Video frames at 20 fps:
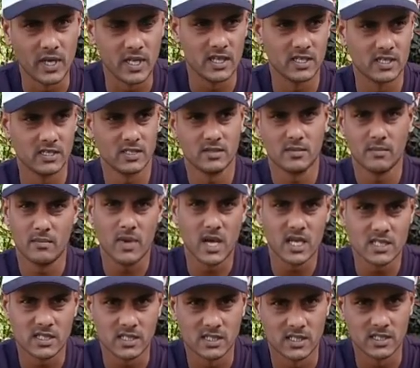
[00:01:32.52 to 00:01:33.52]
where there's
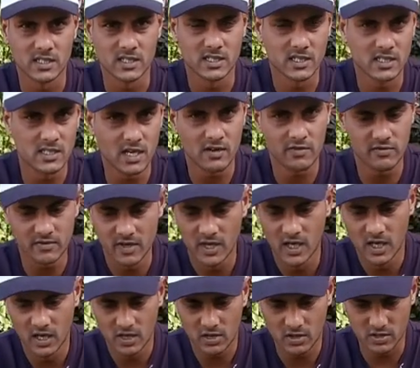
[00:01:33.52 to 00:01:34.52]
mussels and stuff,
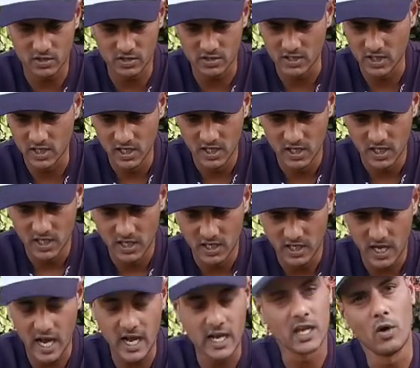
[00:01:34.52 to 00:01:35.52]
because
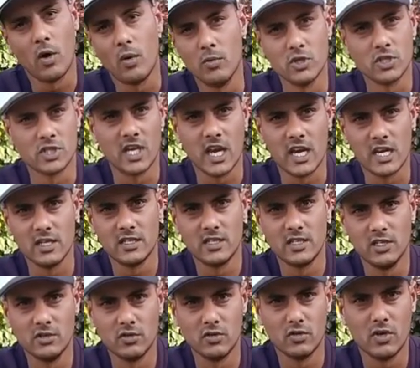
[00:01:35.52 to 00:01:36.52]
I can almost
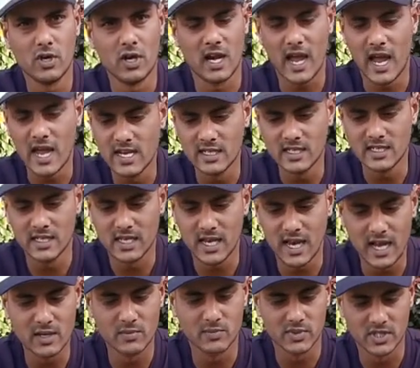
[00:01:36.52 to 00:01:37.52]
guarantee you
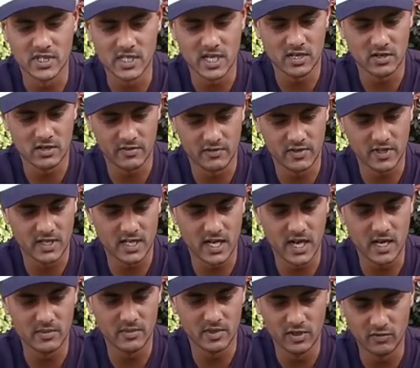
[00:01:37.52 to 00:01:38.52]
99% of the
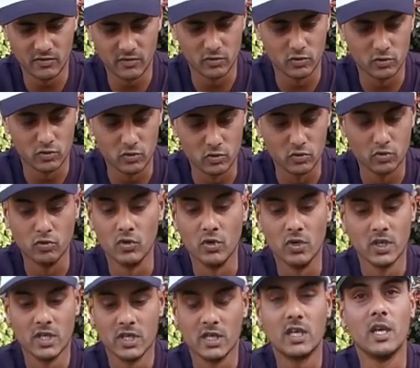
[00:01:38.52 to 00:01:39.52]
time, if you do
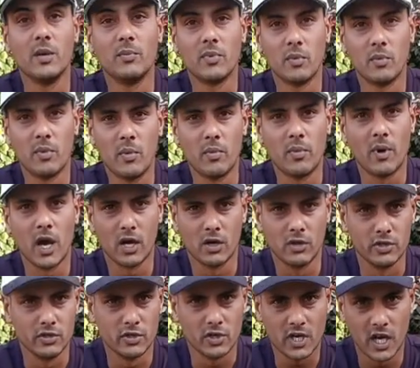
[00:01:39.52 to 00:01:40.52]
keep a
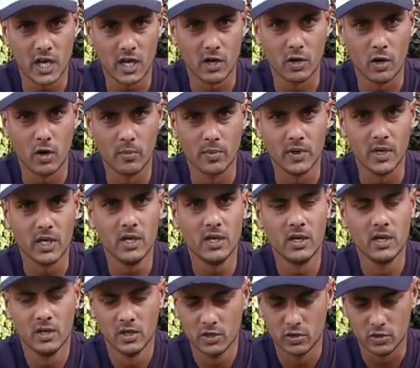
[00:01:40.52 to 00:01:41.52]
pompano and you cut it open,
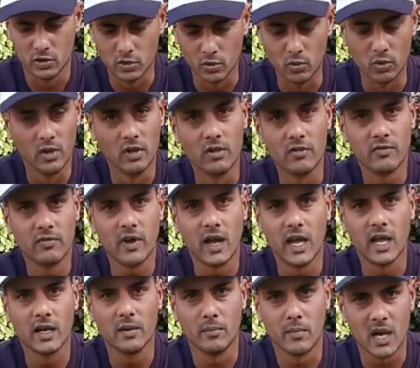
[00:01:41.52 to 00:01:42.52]
you will
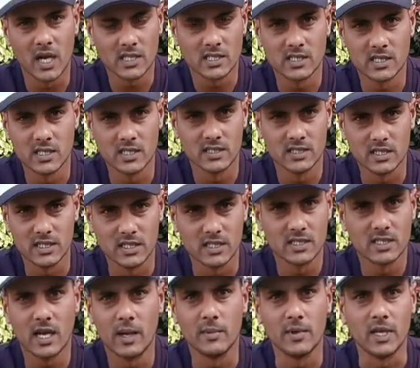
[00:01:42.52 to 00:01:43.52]
find mussels in
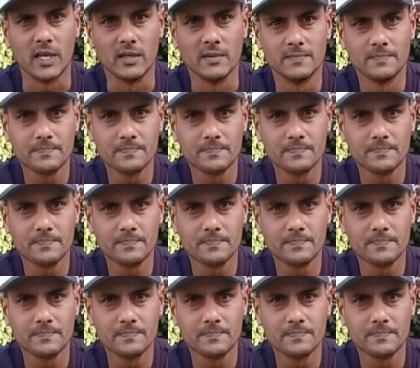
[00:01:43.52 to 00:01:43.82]
its tummy,